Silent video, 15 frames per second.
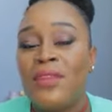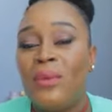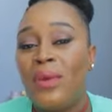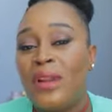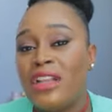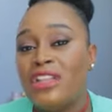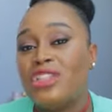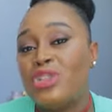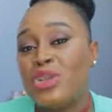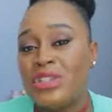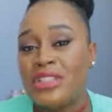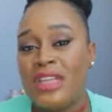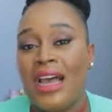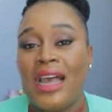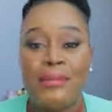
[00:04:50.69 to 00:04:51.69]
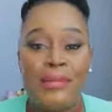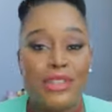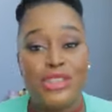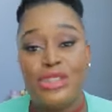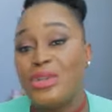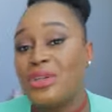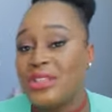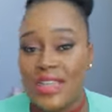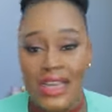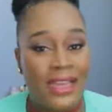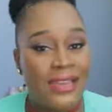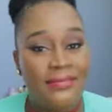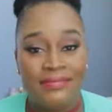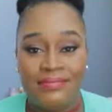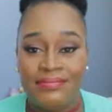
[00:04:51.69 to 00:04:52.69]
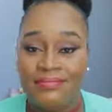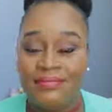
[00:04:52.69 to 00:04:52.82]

when it's your time, it's your time.